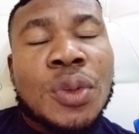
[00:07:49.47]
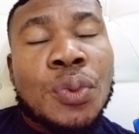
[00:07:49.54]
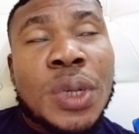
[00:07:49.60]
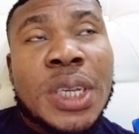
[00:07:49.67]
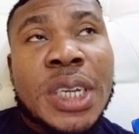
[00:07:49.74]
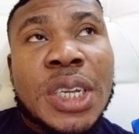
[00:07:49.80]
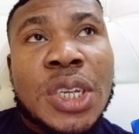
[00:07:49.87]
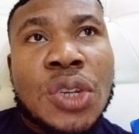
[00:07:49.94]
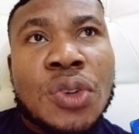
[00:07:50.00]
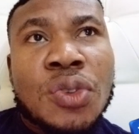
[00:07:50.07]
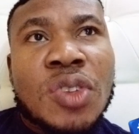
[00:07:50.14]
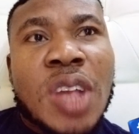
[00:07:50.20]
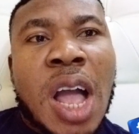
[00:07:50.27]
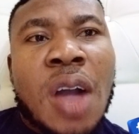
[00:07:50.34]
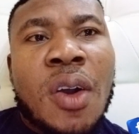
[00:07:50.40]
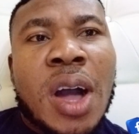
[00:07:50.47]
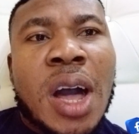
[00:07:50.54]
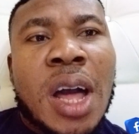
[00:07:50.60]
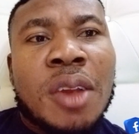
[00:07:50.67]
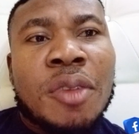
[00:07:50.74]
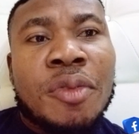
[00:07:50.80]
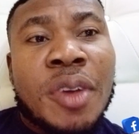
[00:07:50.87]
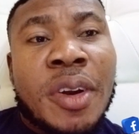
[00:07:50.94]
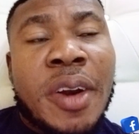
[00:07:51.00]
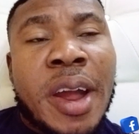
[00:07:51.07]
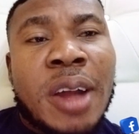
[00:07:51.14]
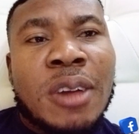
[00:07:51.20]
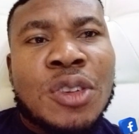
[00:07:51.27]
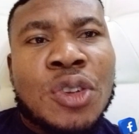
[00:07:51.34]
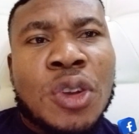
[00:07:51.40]
We can use our aloe
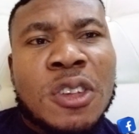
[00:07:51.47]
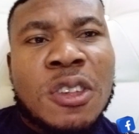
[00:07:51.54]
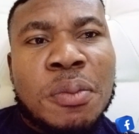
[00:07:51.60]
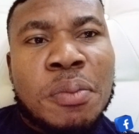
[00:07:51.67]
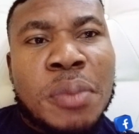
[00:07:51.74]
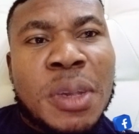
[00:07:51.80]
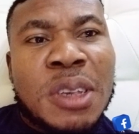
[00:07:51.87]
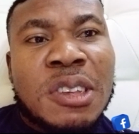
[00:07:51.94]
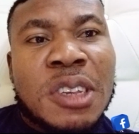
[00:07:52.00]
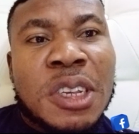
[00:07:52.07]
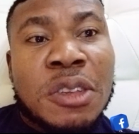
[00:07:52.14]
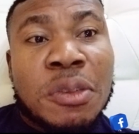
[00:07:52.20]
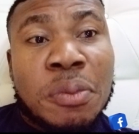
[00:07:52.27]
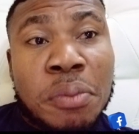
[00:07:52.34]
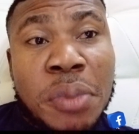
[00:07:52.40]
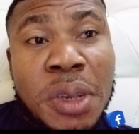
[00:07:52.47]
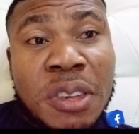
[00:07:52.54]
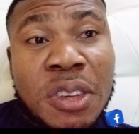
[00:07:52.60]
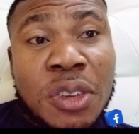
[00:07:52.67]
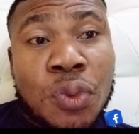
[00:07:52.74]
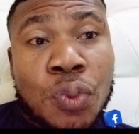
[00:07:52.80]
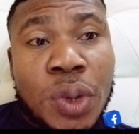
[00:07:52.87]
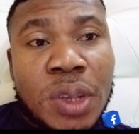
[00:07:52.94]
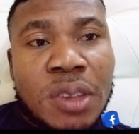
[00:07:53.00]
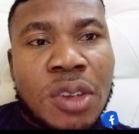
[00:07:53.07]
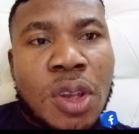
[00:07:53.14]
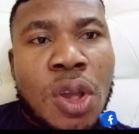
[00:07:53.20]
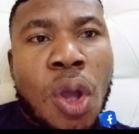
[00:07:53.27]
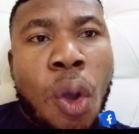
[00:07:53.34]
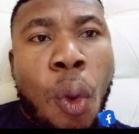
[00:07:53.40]
vera, just mix it with
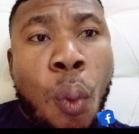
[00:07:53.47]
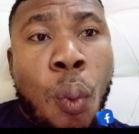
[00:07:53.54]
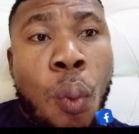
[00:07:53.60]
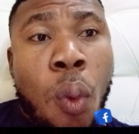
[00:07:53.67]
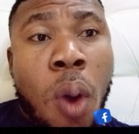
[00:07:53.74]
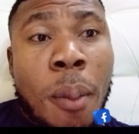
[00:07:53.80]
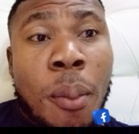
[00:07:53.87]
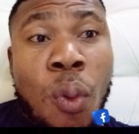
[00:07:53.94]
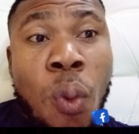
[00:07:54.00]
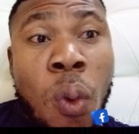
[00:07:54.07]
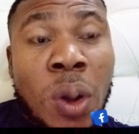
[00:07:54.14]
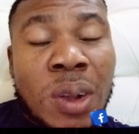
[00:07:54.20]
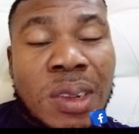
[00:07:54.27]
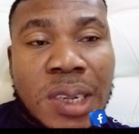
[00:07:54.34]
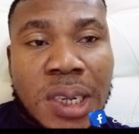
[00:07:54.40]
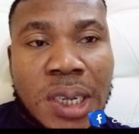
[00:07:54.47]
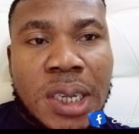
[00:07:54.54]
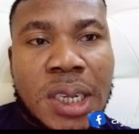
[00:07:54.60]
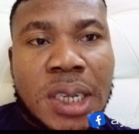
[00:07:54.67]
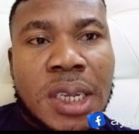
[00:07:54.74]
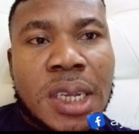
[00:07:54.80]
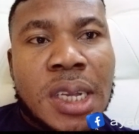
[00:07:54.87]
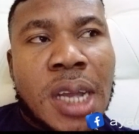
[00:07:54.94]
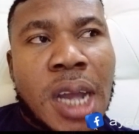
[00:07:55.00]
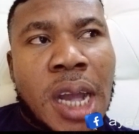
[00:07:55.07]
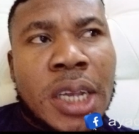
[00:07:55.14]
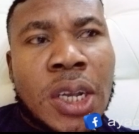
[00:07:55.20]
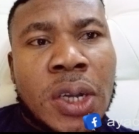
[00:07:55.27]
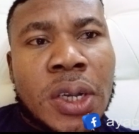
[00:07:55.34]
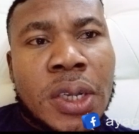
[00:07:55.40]
warm water.
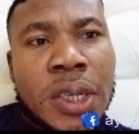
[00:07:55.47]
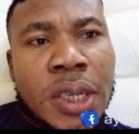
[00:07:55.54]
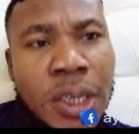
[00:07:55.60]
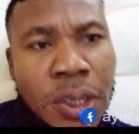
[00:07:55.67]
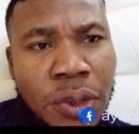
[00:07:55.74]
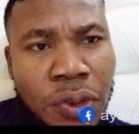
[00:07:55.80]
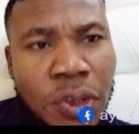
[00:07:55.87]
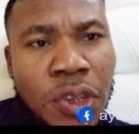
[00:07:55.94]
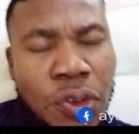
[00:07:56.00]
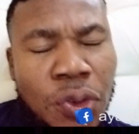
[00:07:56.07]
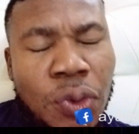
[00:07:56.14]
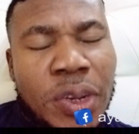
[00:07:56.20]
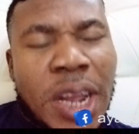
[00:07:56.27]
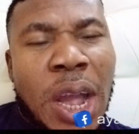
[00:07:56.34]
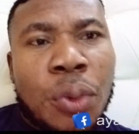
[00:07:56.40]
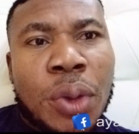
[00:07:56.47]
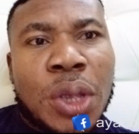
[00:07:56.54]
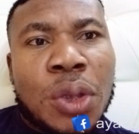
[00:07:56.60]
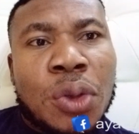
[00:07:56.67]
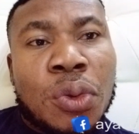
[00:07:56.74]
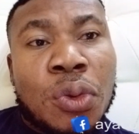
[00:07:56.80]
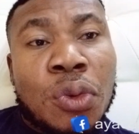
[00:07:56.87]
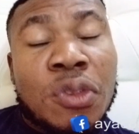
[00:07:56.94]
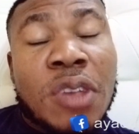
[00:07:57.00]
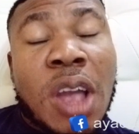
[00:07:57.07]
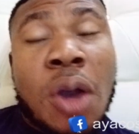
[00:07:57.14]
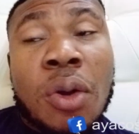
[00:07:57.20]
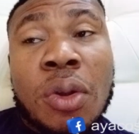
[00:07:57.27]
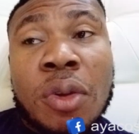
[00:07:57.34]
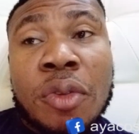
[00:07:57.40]
It's good that way. You use
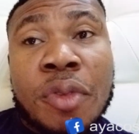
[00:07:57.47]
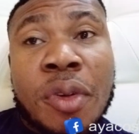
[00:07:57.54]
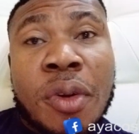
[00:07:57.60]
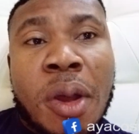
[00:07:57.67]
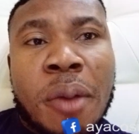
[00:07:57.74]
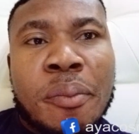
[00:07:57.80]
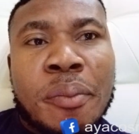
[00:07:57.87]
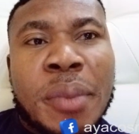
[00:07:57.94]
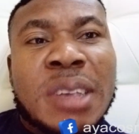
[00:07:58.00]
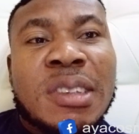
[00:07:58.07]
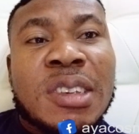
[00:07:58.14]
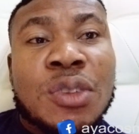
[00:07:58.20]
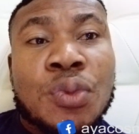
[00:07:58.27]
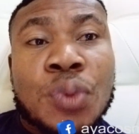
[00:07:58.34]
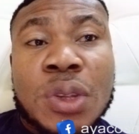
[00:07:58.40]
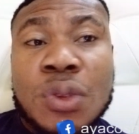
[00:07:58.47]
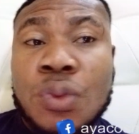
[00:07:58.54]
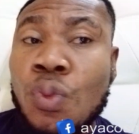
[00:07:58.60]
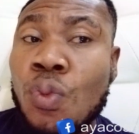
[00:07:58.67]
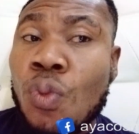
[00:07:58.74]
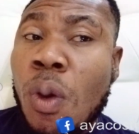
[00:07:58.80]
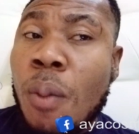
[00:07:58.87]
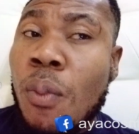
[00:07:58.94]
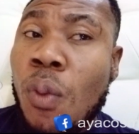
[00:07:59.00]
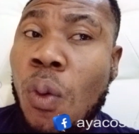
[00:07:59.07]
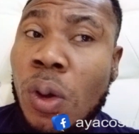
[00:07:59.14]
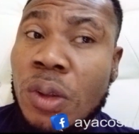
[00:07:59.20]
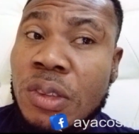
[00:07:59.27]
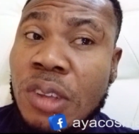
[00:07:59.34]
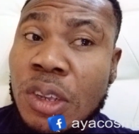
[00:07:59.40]
aloe vera, mix it with warm
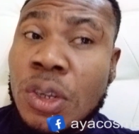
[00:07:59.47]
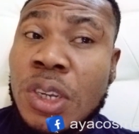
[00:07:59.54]
water.